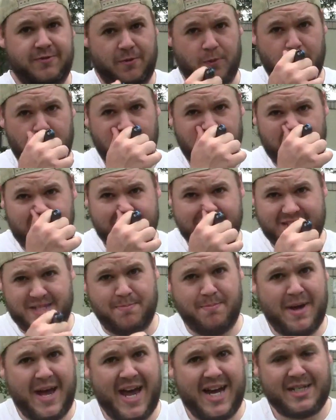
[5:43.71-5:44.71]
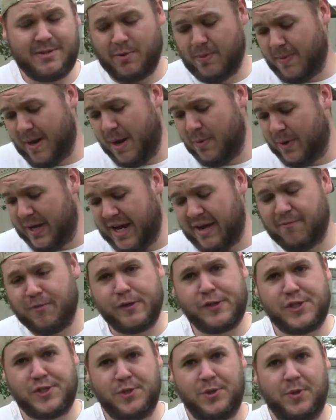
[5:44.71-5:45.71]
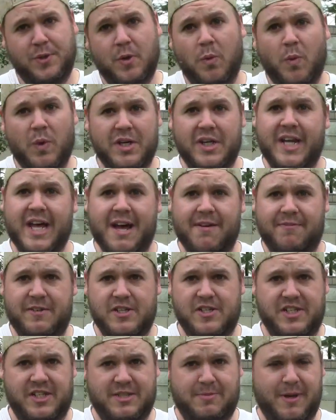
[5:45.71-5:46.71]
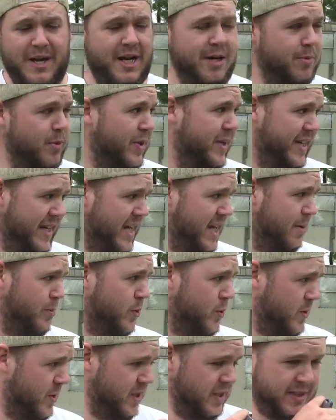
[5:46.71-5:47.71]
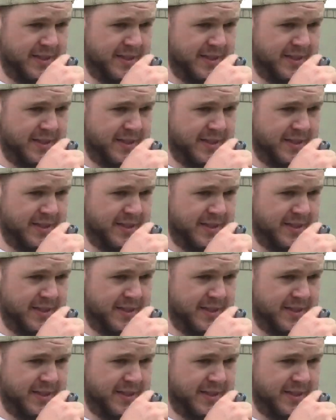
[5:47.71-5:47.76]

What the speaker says: 40 yards is the maximum I would ever shoot a 1.5 inch expandable at an animal.